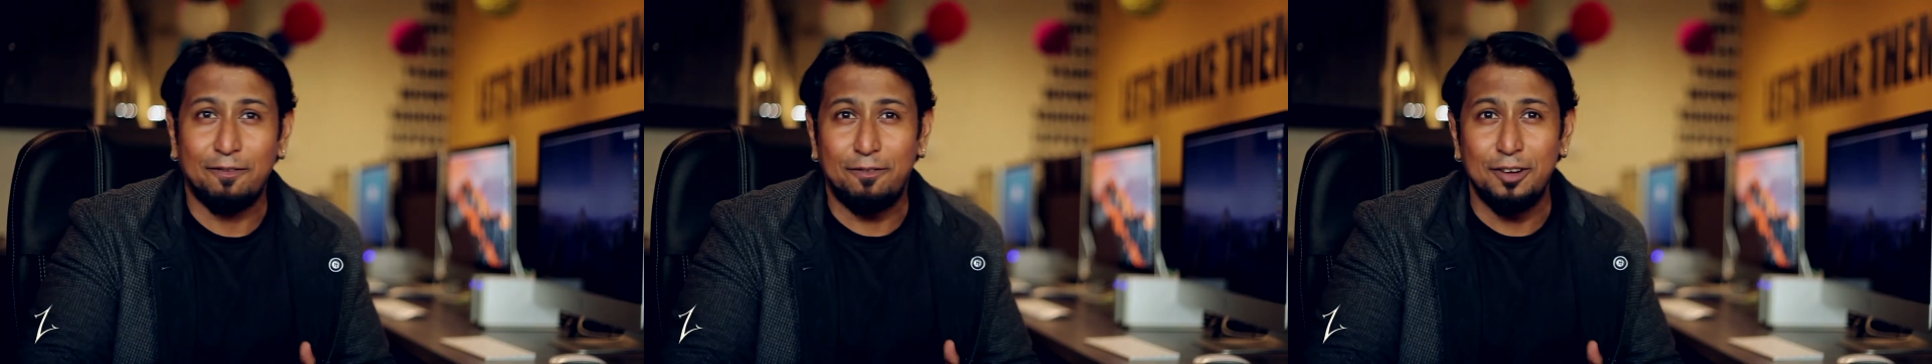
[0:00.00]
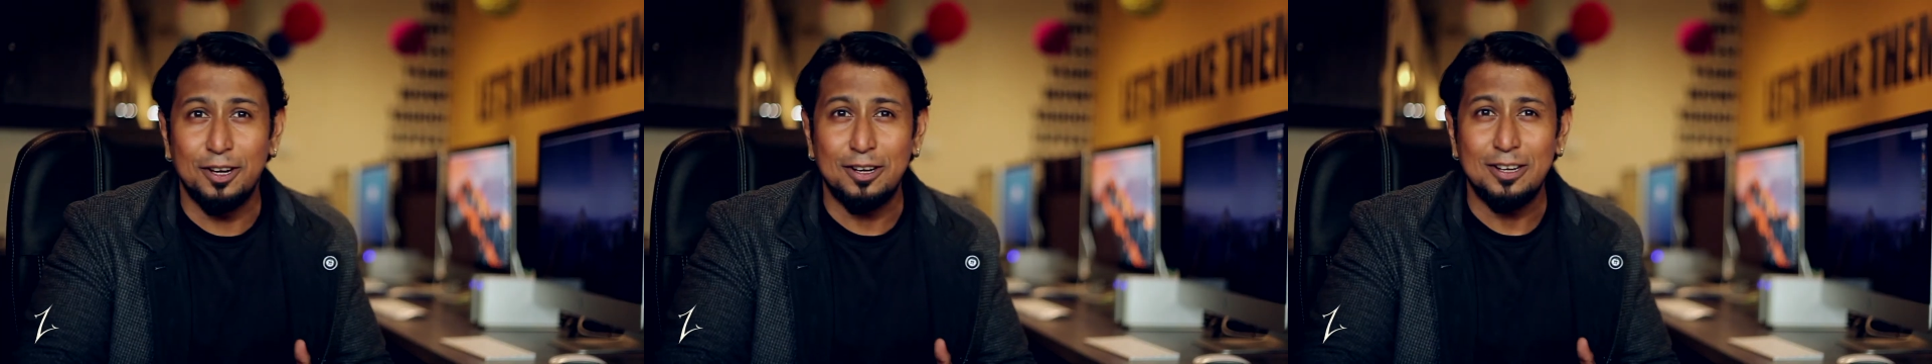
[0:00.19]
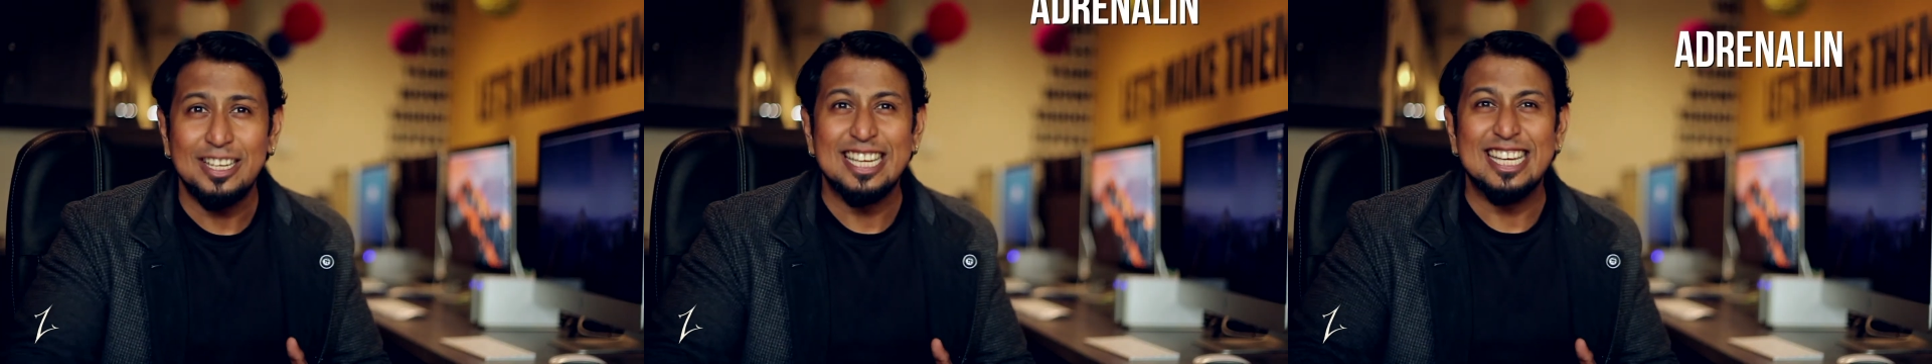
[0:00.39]

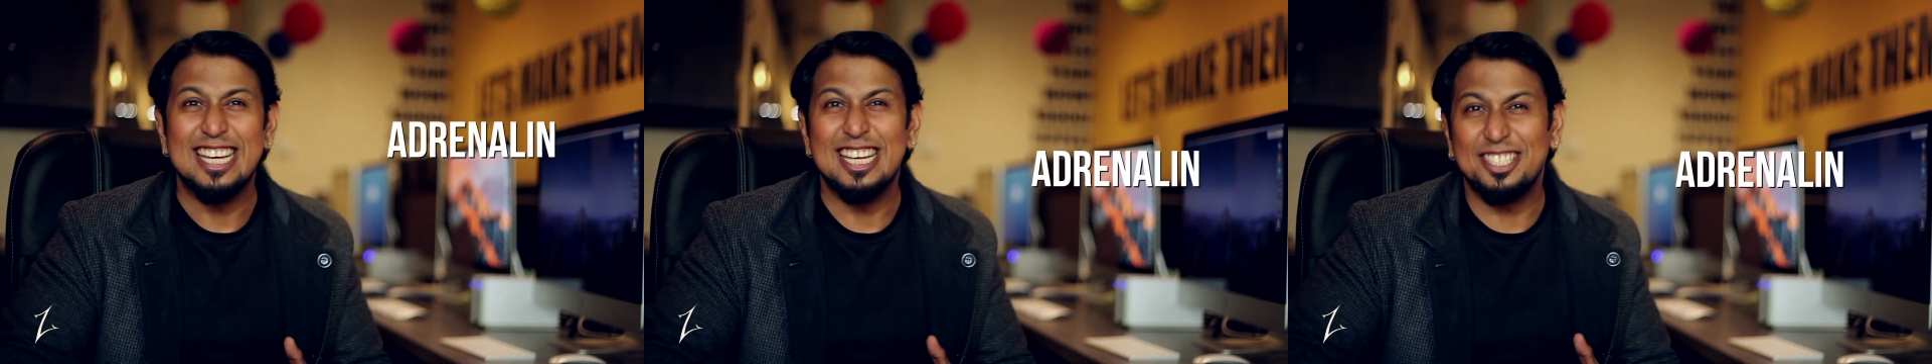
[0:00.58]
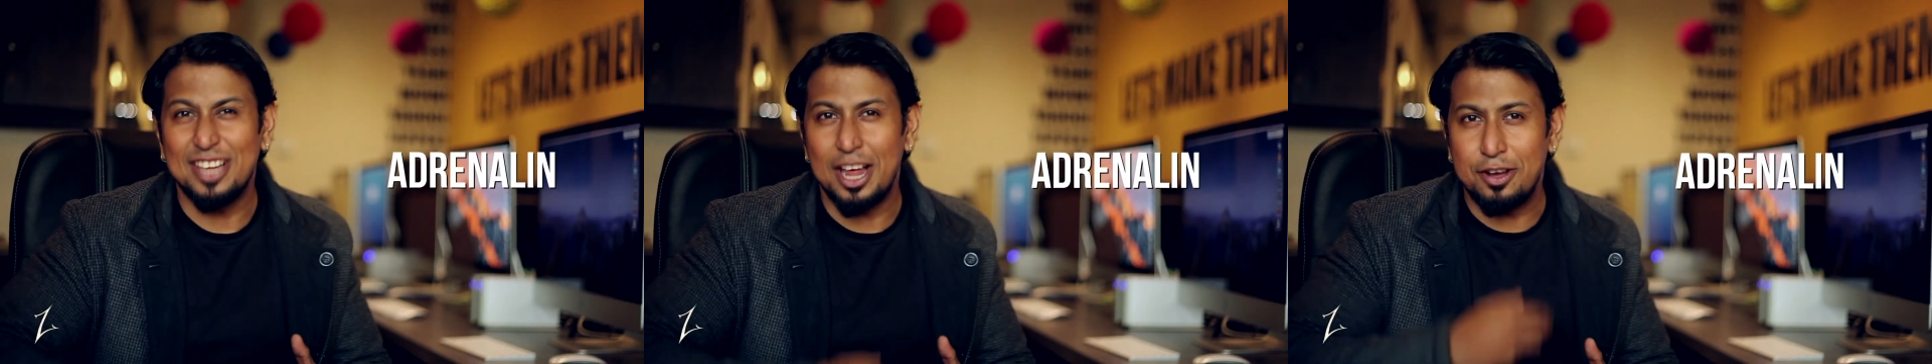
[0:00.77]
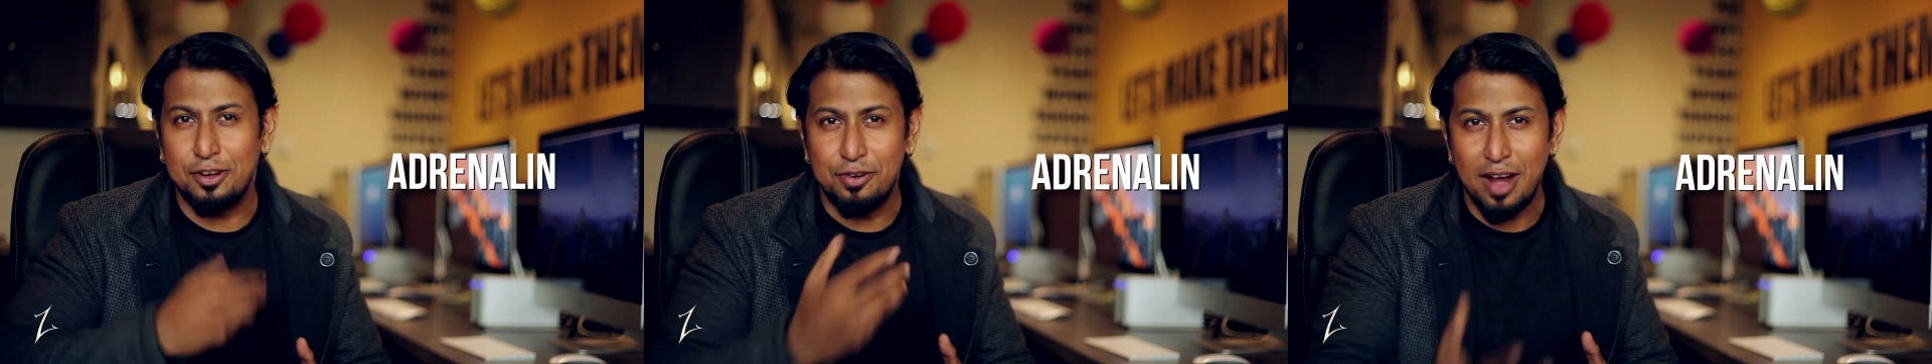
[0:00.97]
fear is
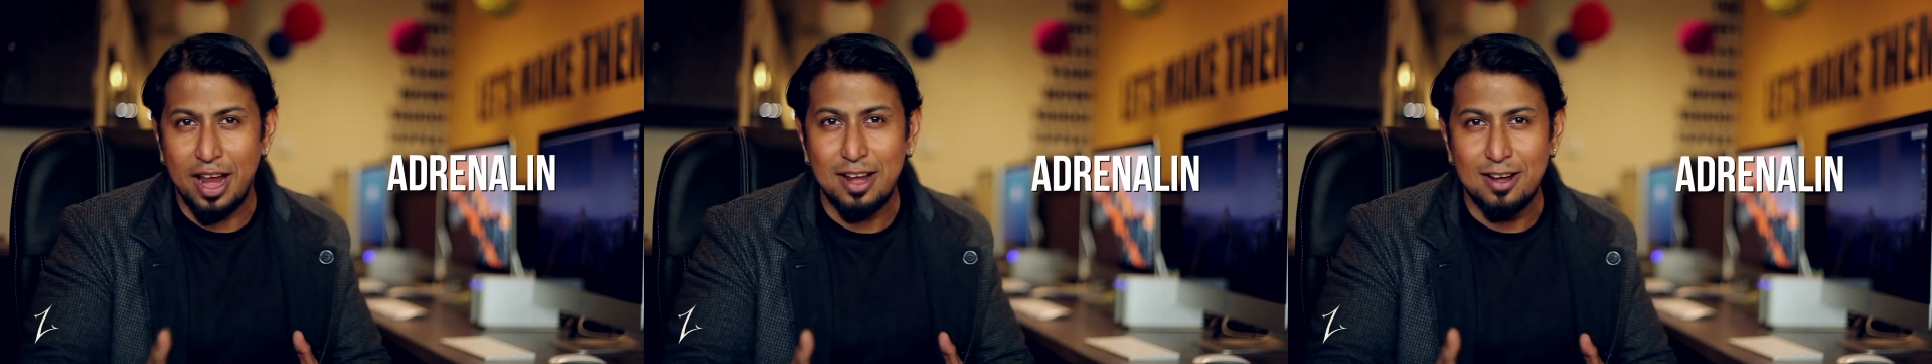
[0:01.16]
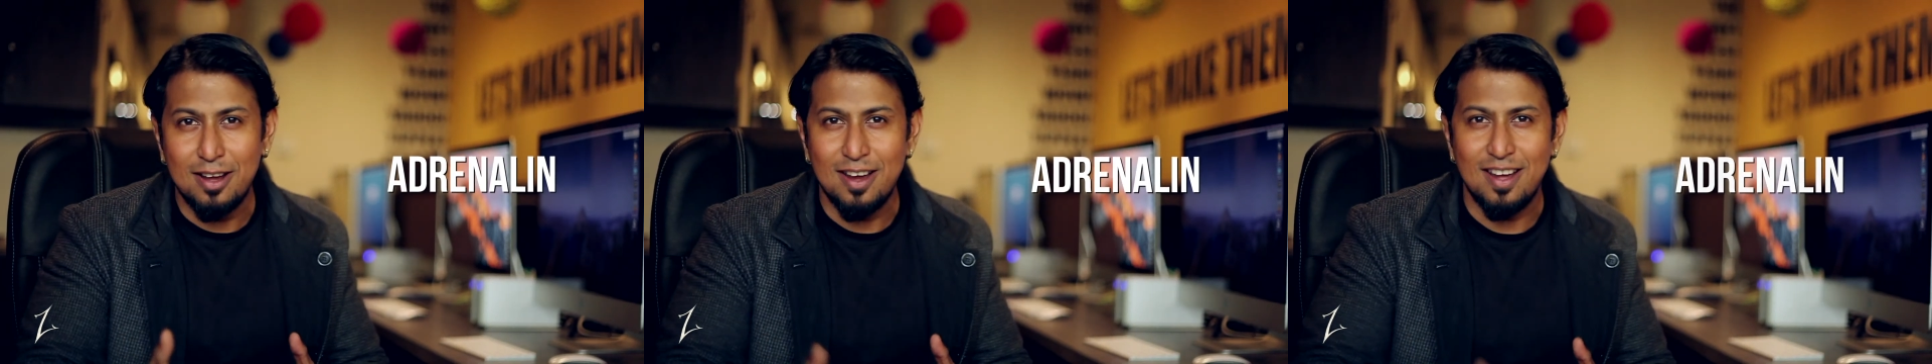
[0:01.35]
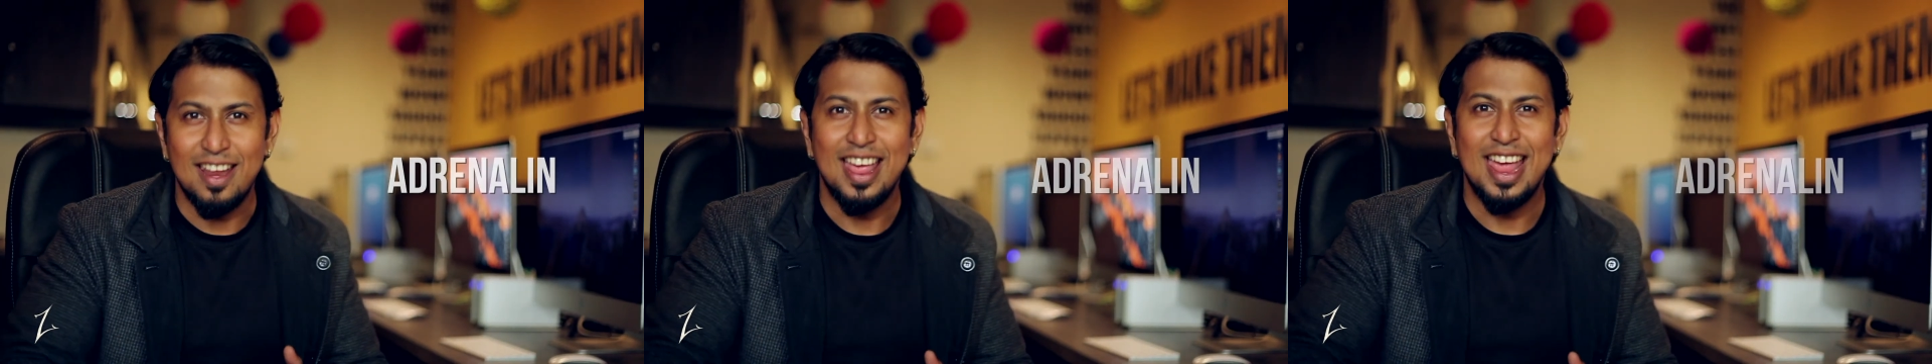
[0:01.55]

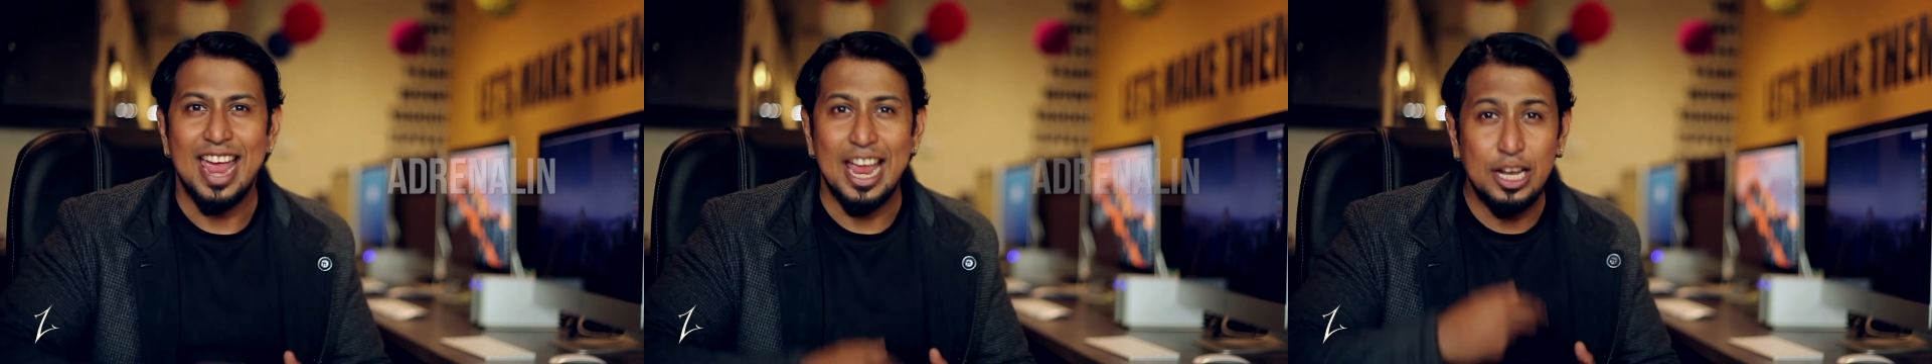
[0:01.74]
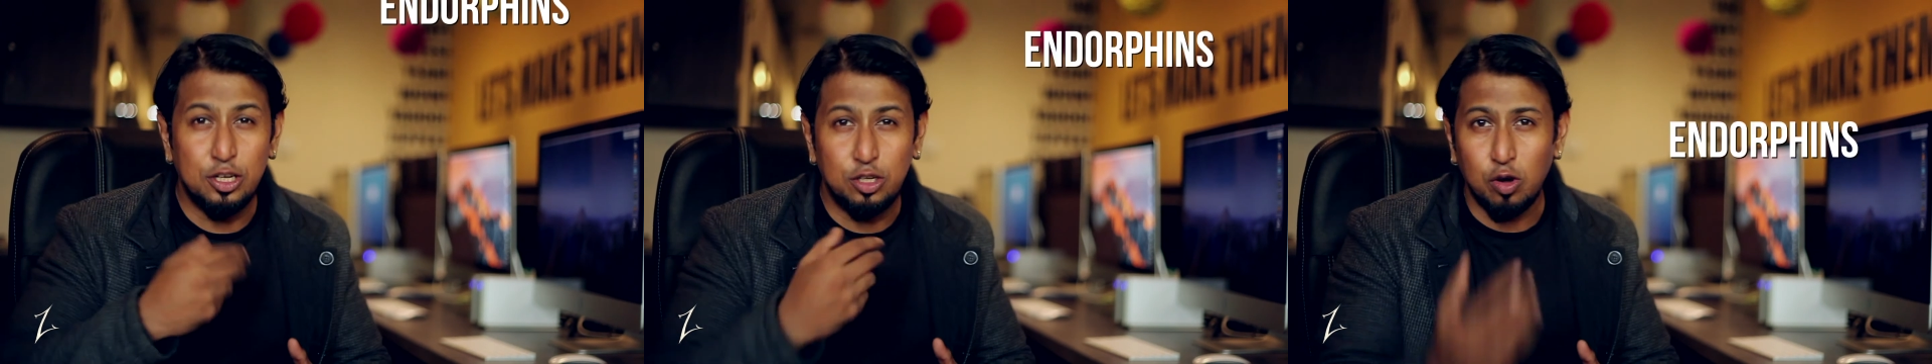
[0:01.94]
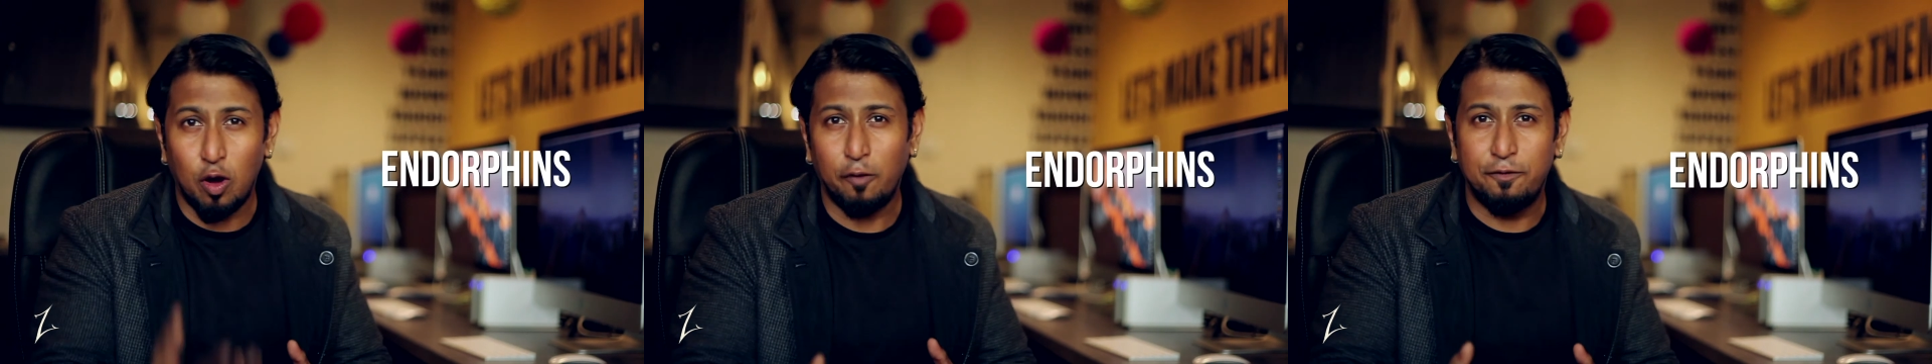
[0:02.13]
adrenaline,
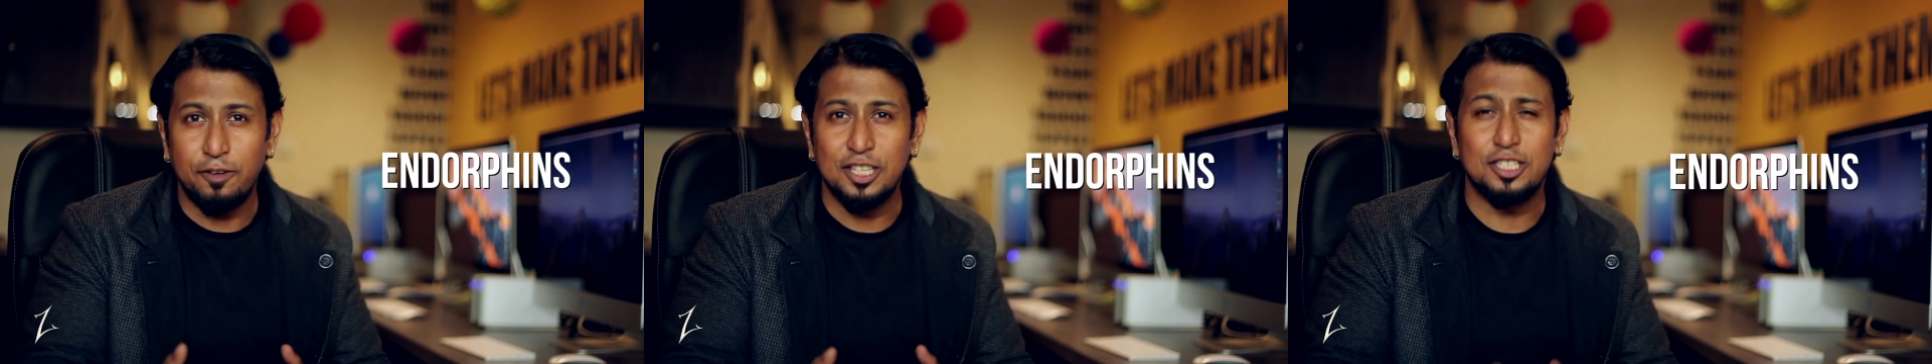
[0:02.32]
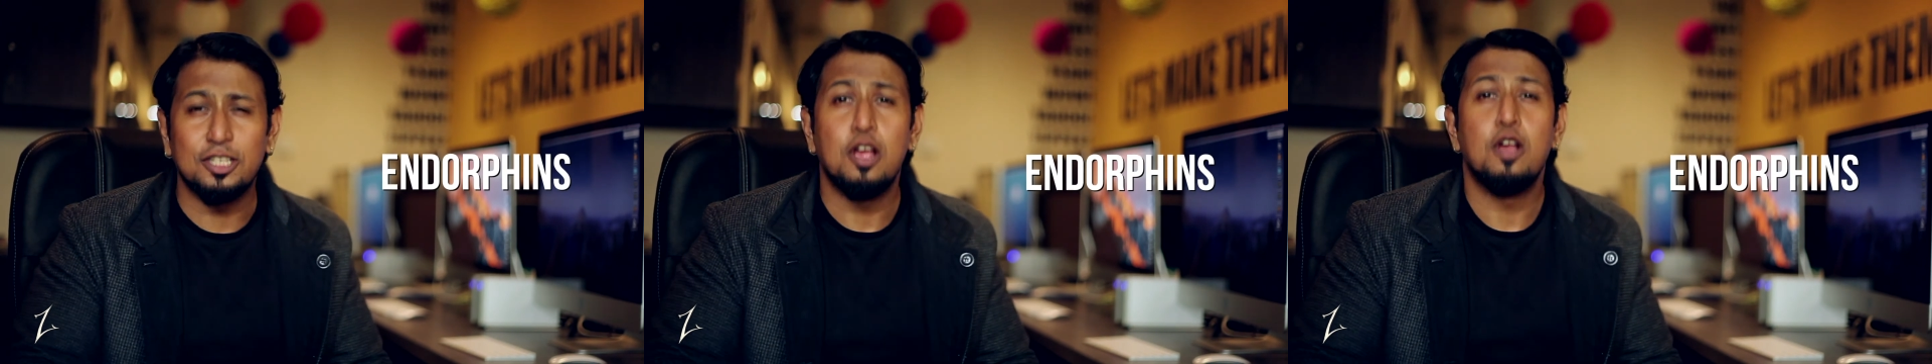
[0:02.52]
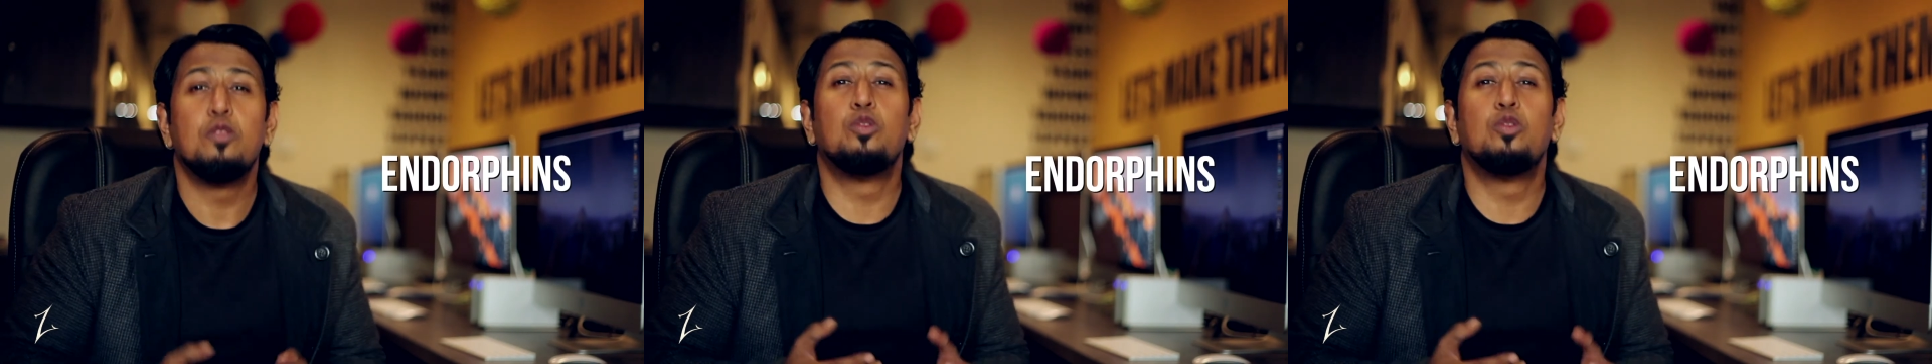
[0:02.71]
endorphins,